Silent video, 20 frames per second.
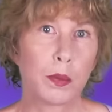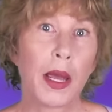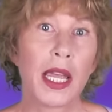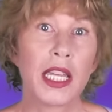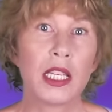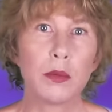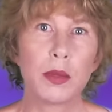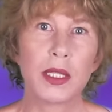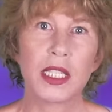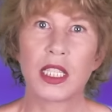
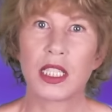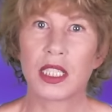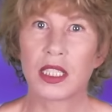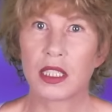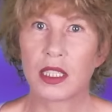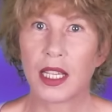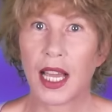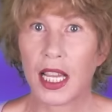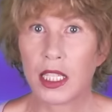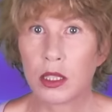maybe
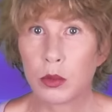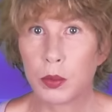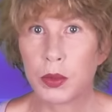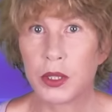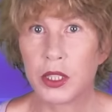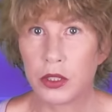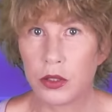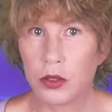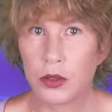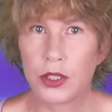it'll
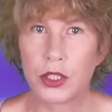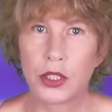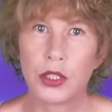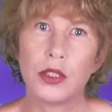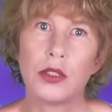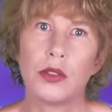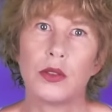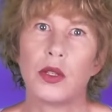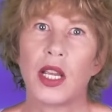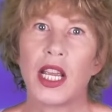help you
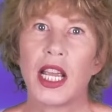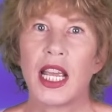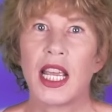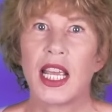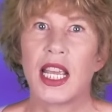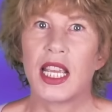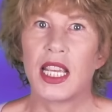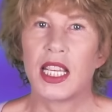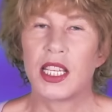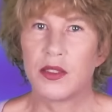too.
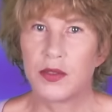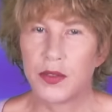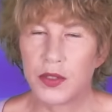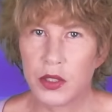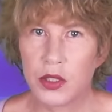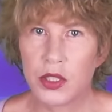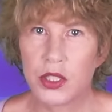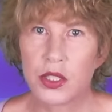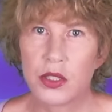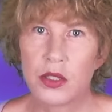If
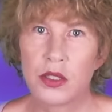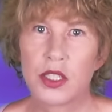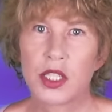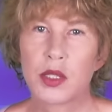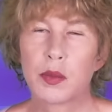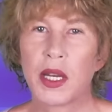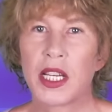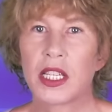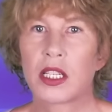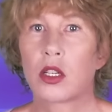you
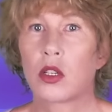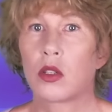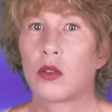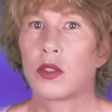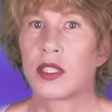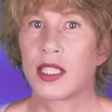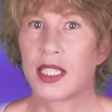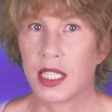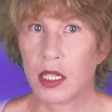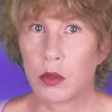use my
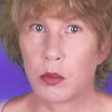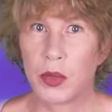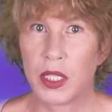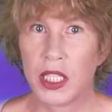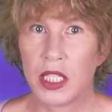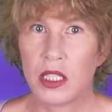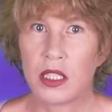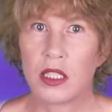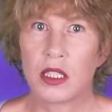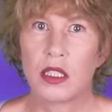code
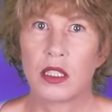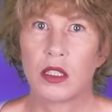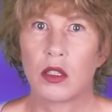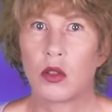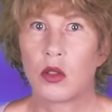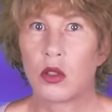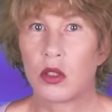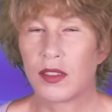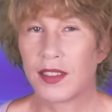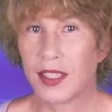Sabine
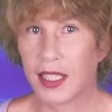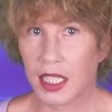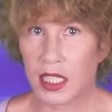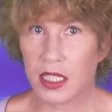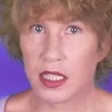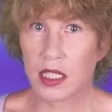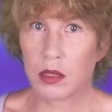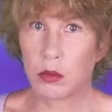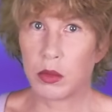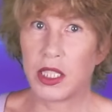or the
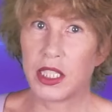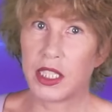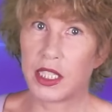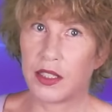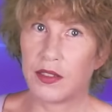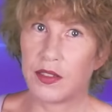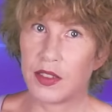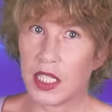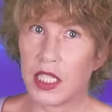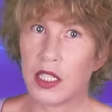custom link
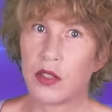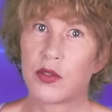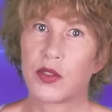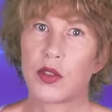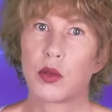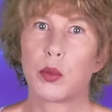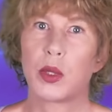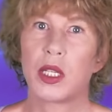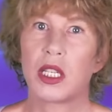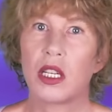in the
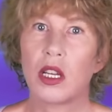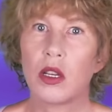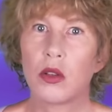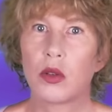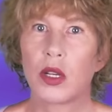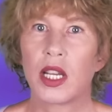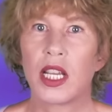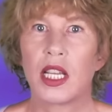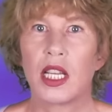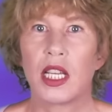info
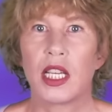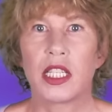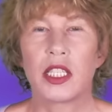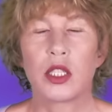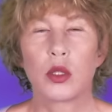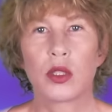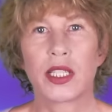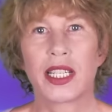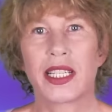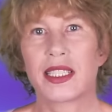below,
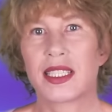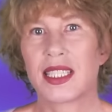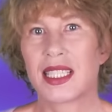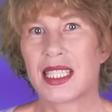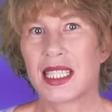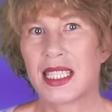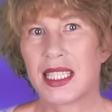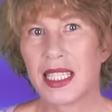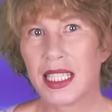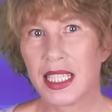you'll get
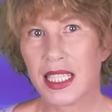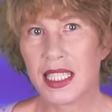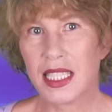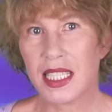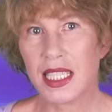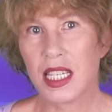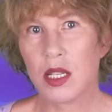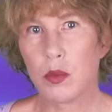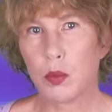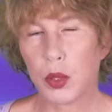
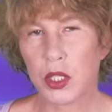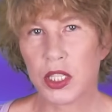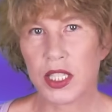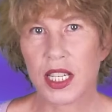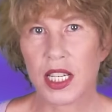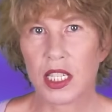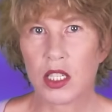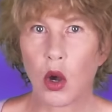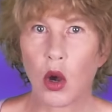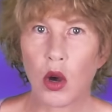
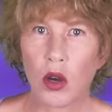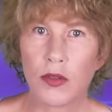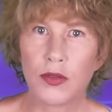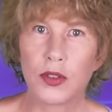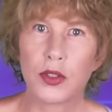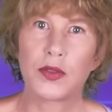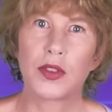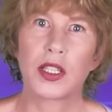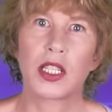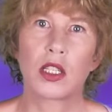60% off
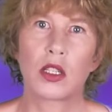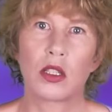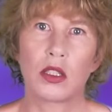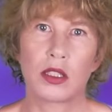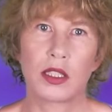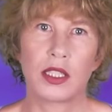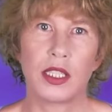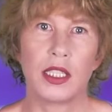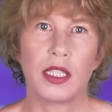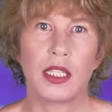of
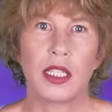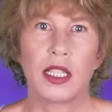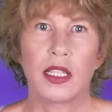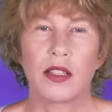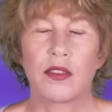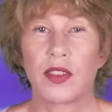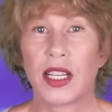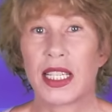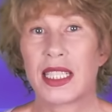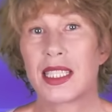Incogni.
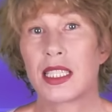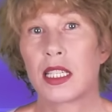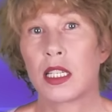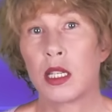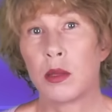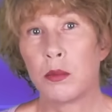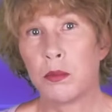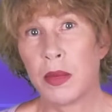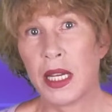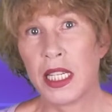That's an
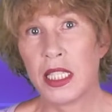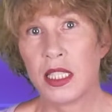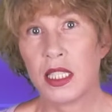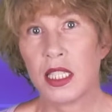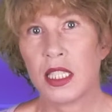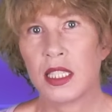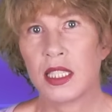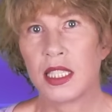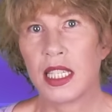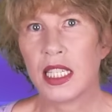
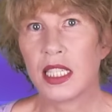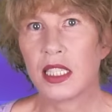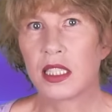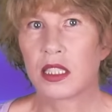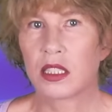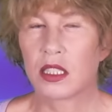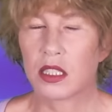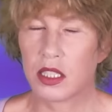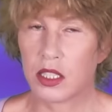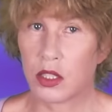amazing
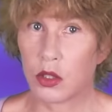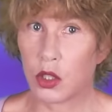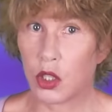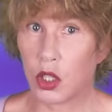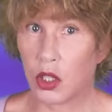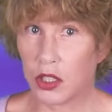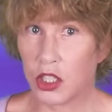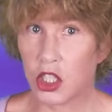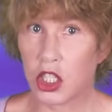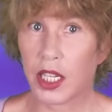deal, so
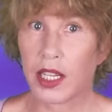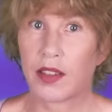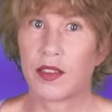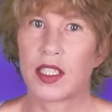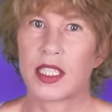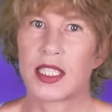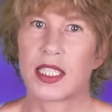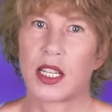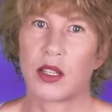go and check this